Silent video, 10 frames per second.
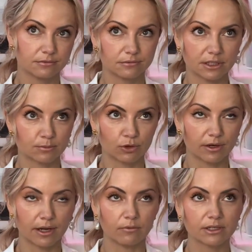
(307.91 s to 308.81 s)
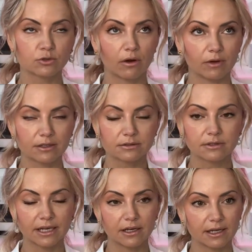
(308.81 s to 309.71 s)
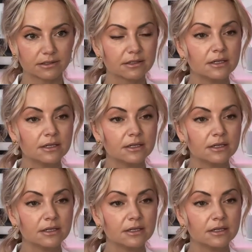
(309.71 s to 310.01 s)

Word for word: That's more than nine weeks, twelve weeks, ninety days.